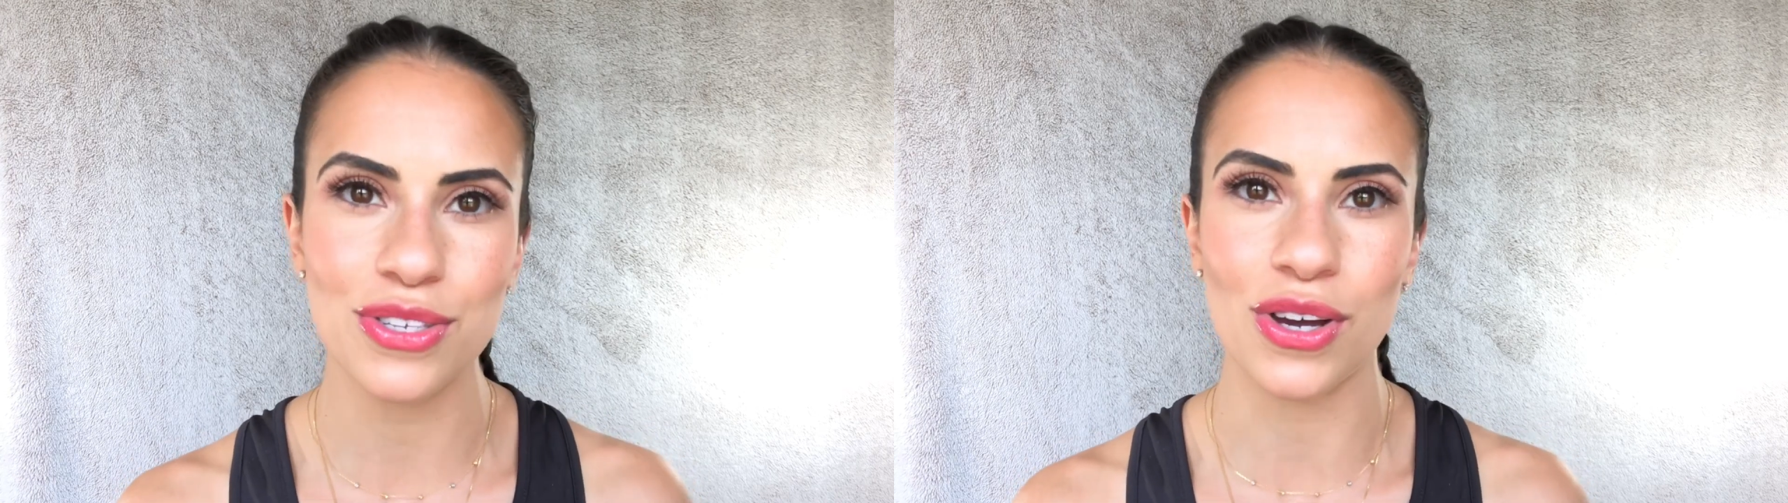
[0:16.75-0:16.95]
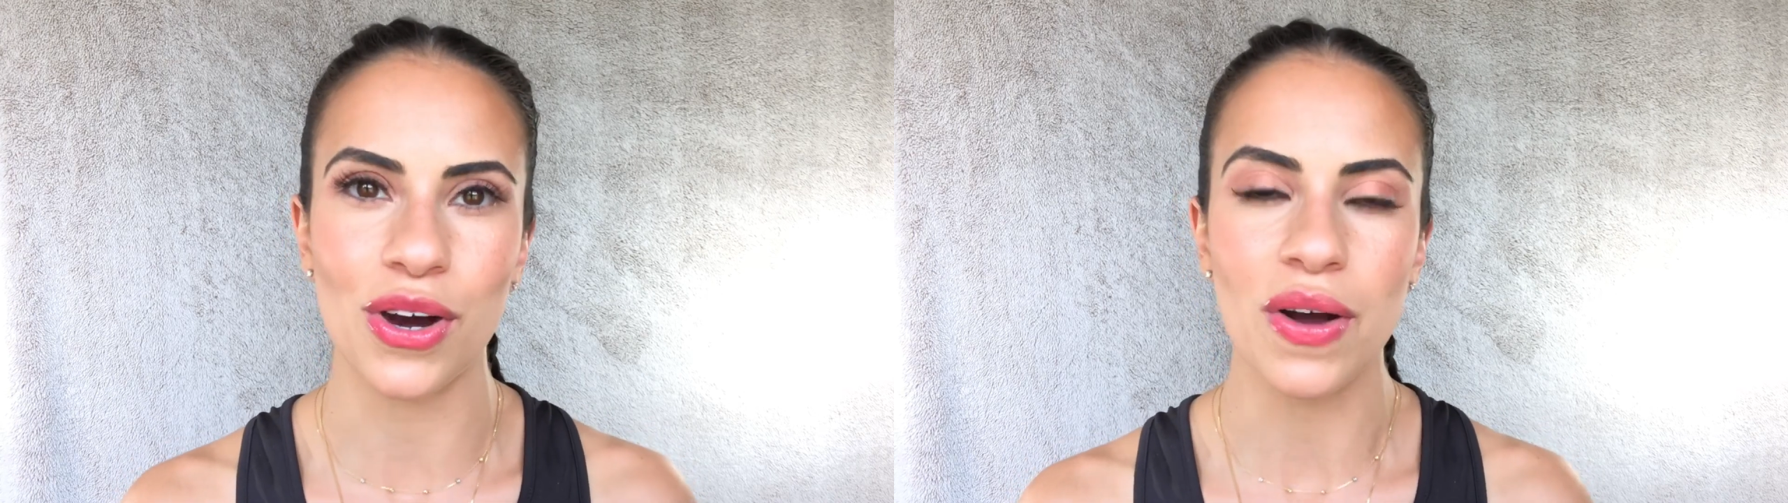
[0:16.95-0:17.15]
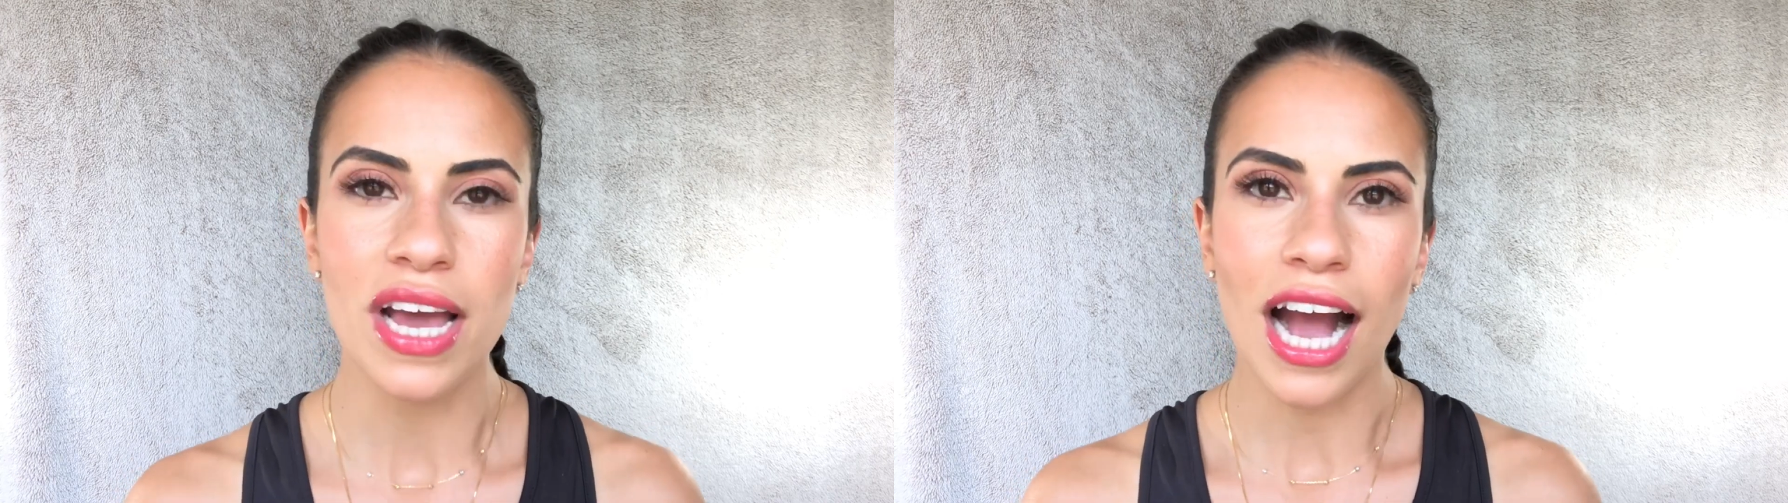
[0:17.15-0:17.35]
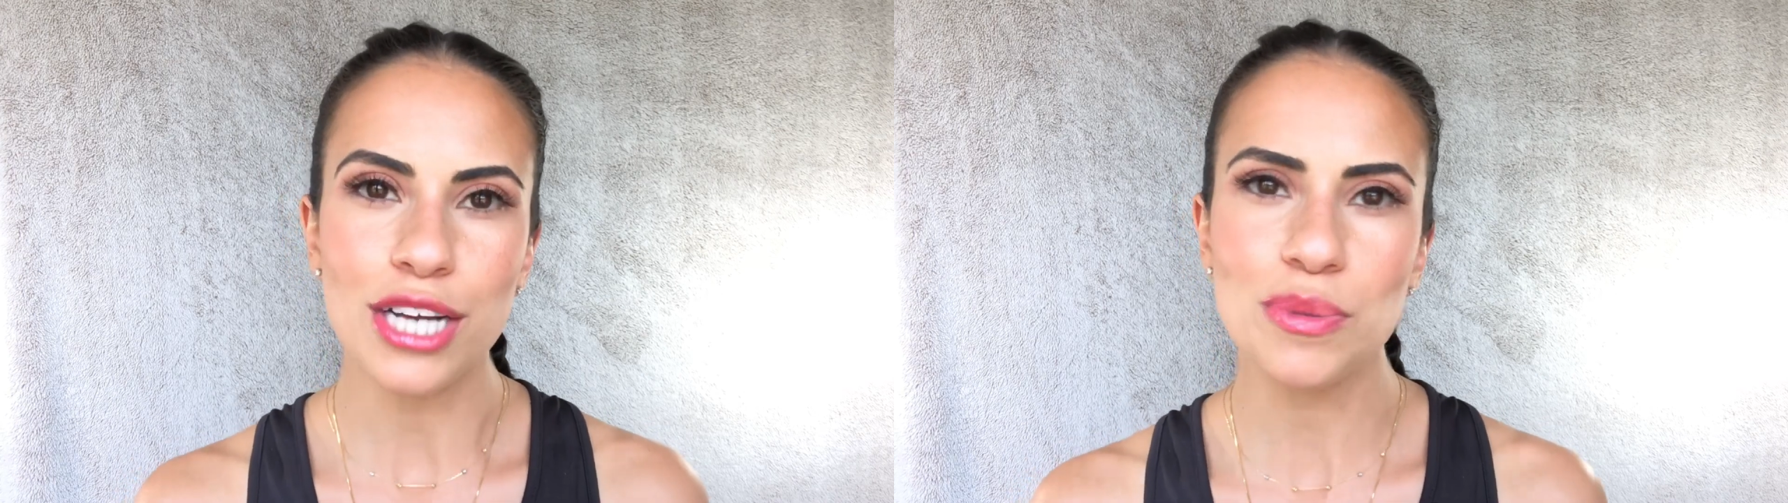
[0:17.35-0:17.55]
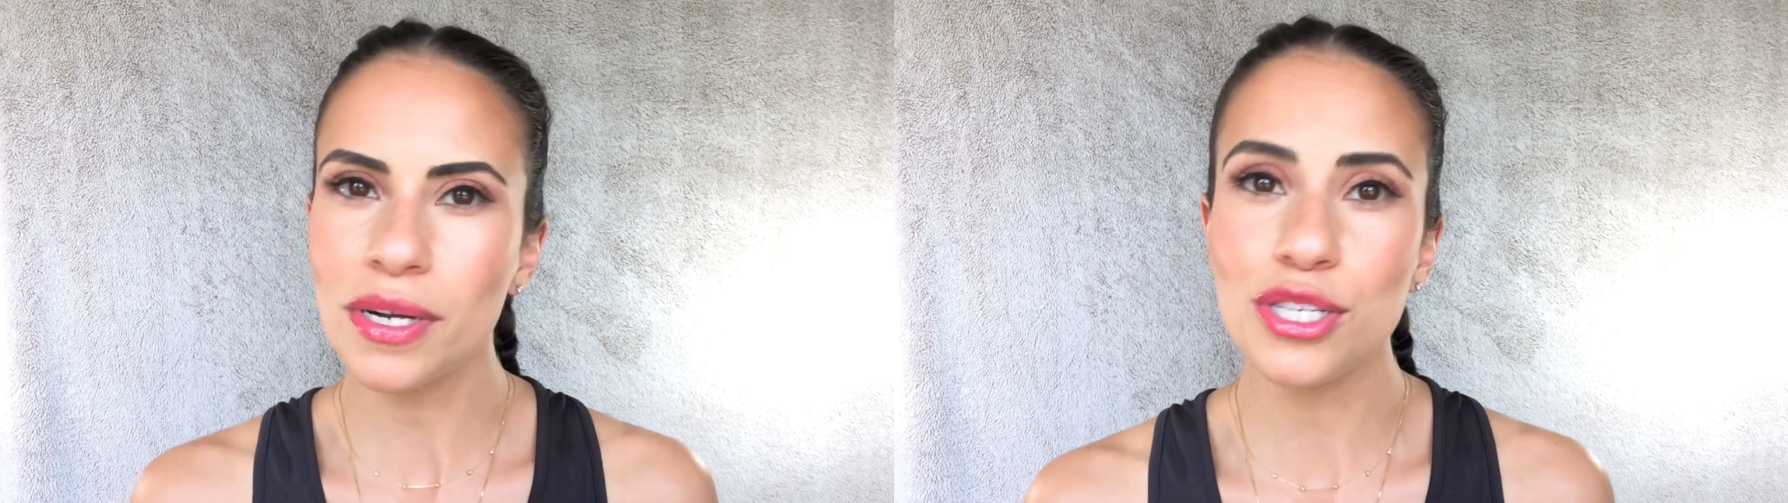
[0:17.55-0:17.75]
so
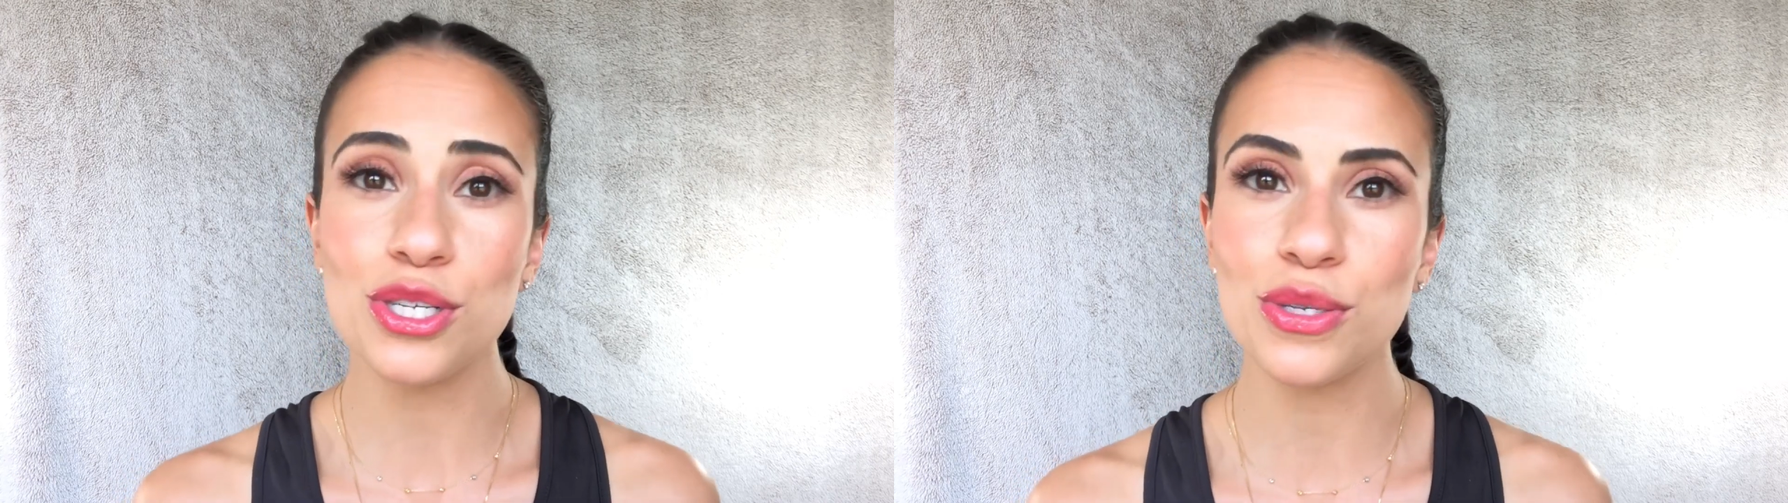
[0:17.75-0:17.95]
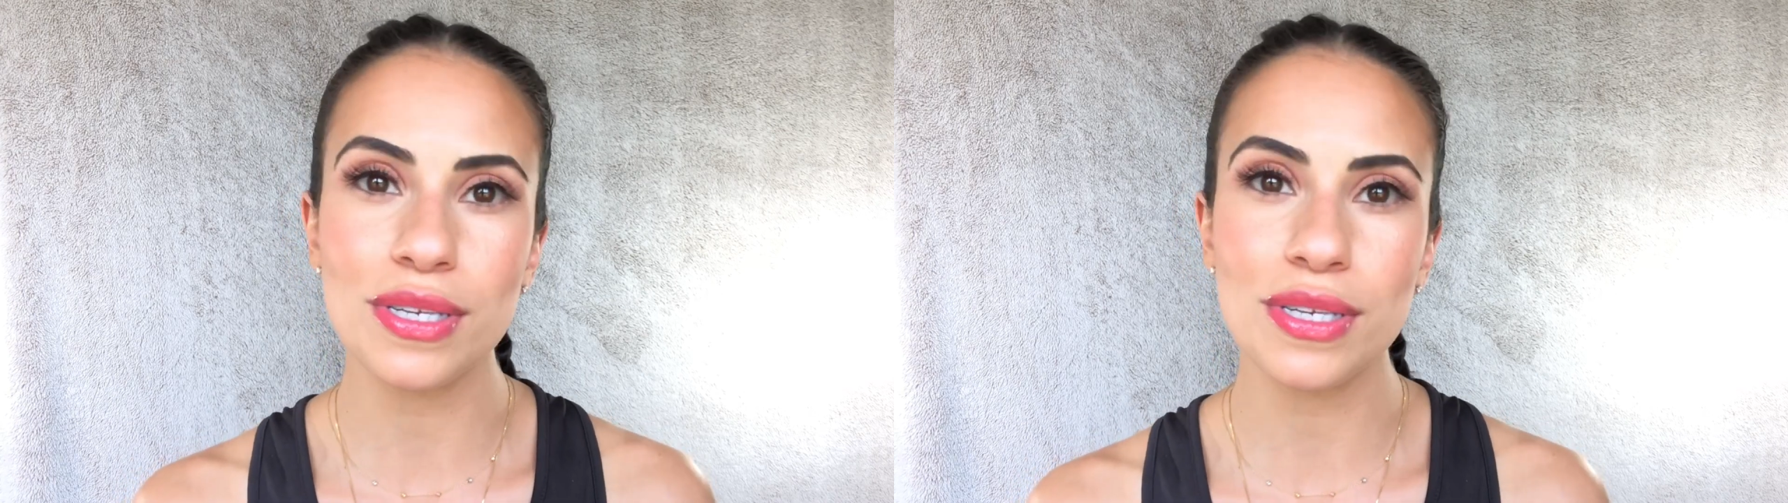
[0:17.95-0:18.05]
I just wanted to